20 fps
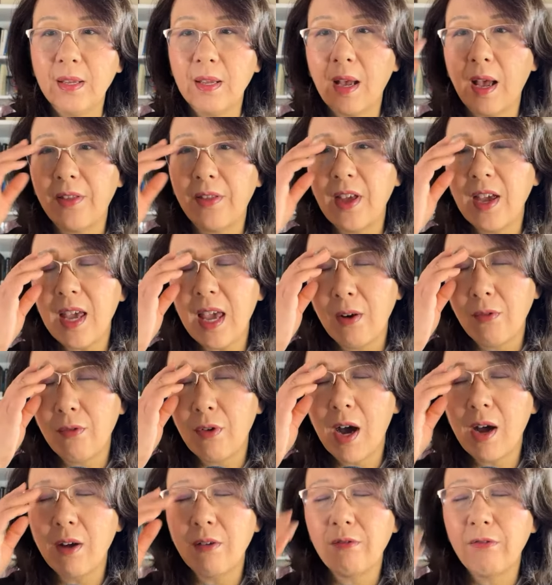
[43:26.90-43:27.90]
I think
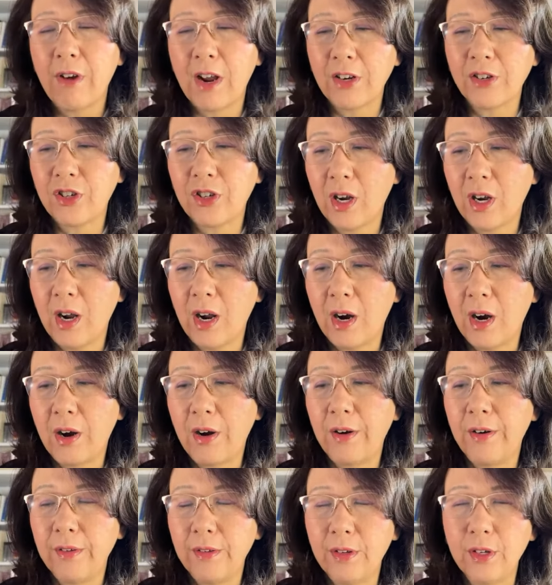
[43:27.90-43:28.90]
Iran, Russia
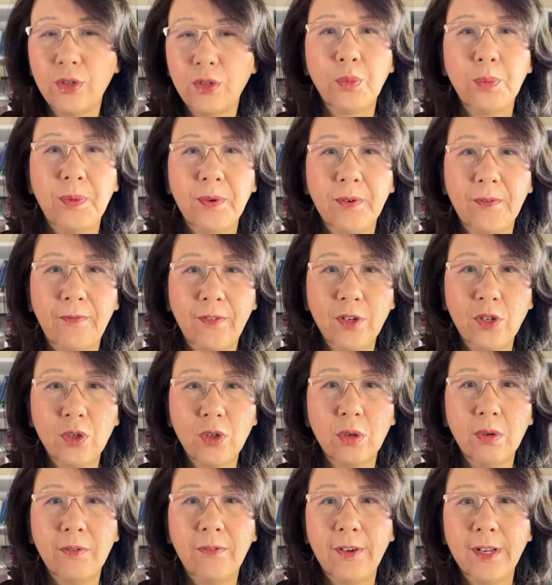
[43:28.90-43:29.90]
are the
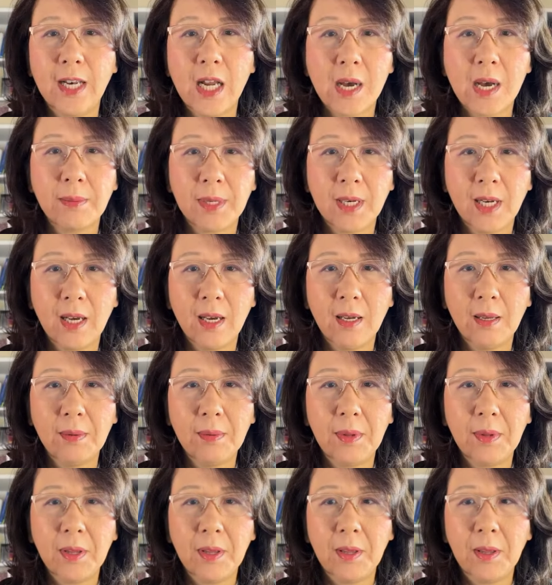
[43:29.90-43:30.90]
superficial phenomena,
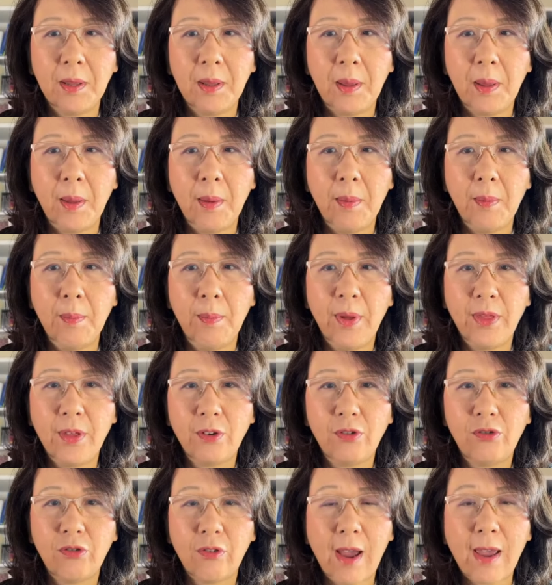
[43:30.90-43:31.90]
but the
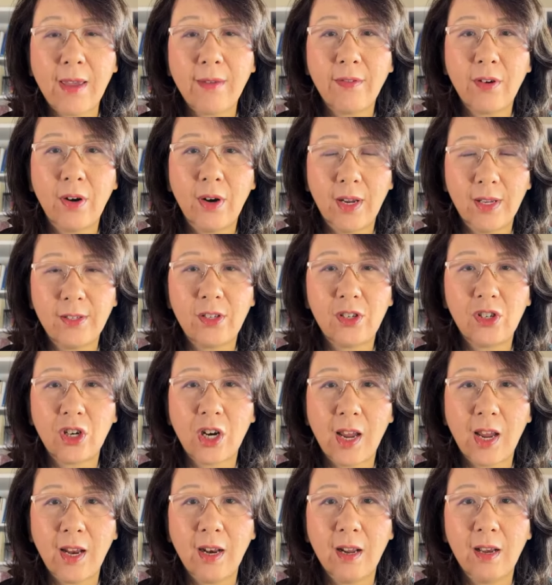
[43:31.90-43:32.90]
driver is
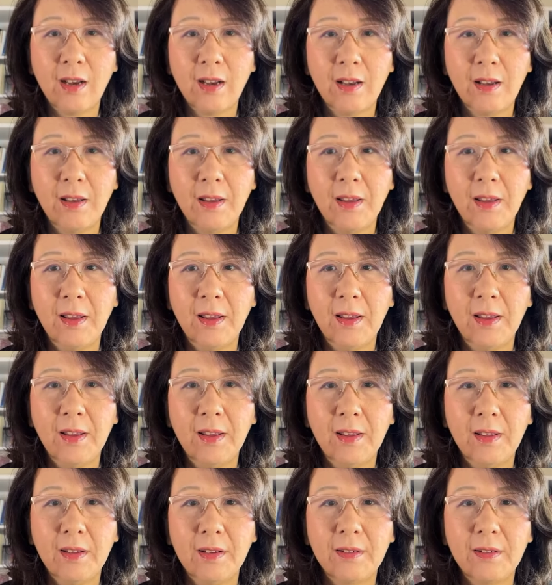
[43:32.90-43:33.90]
China,
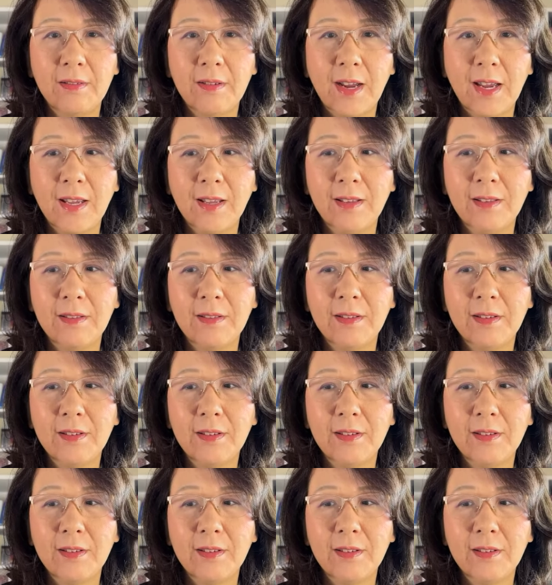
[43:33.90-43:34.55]
right?